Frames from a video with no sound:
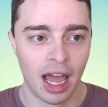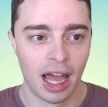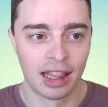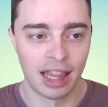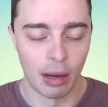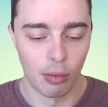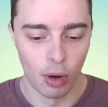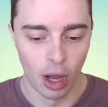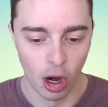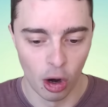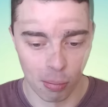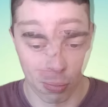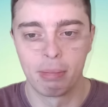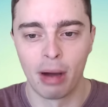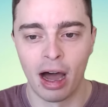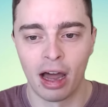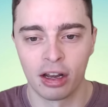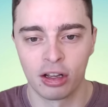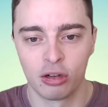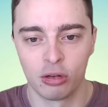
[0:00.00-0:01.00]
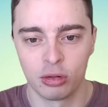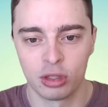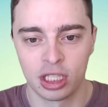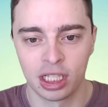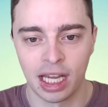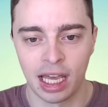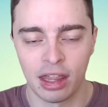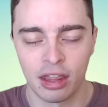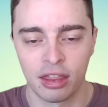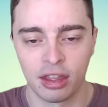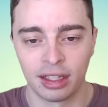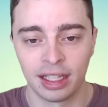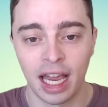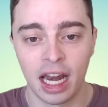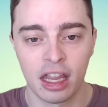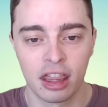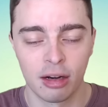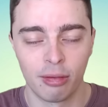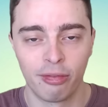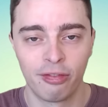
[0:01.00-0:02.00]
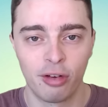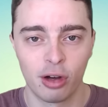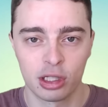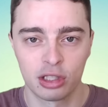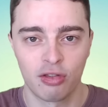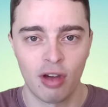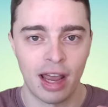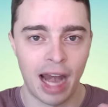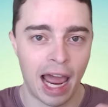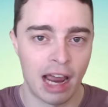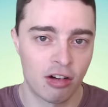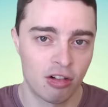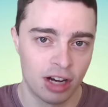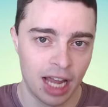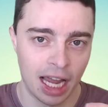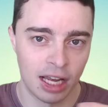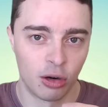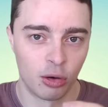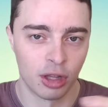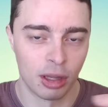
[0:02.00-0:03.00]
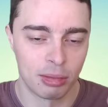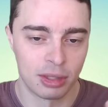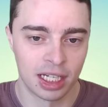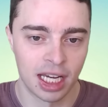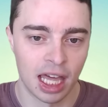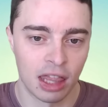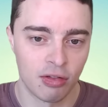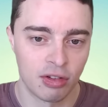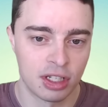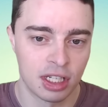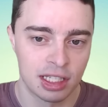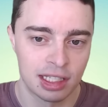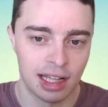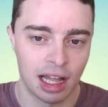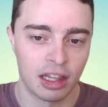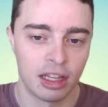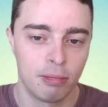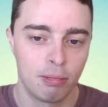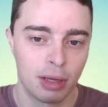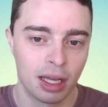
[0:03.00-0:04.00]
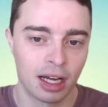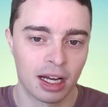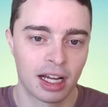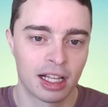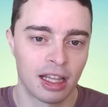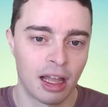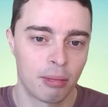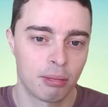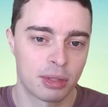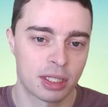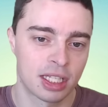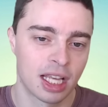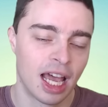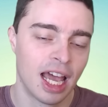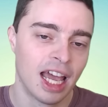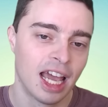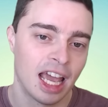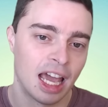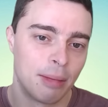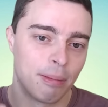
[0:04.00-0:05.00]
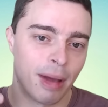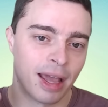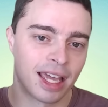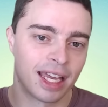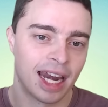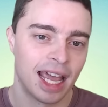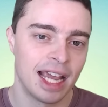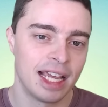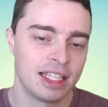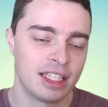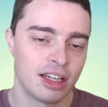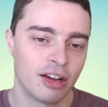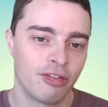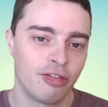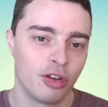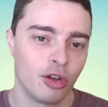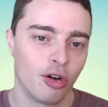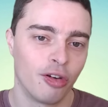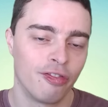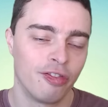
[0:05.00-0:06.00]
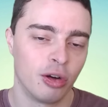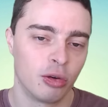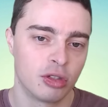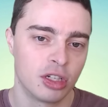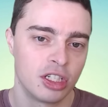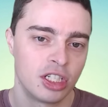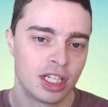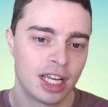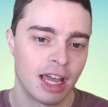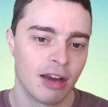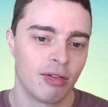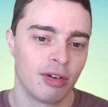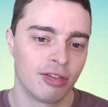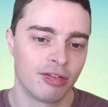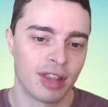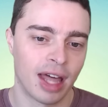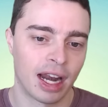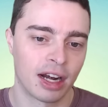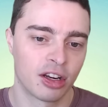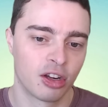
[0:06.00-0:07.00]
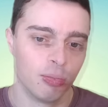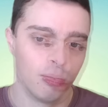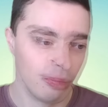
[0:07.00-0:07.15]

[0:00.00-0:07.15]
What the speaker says: That will help particles together, the lanthanum phosphate, aggregate all them together into slightly bigger clumps and make it easier for your filter to get rid of that.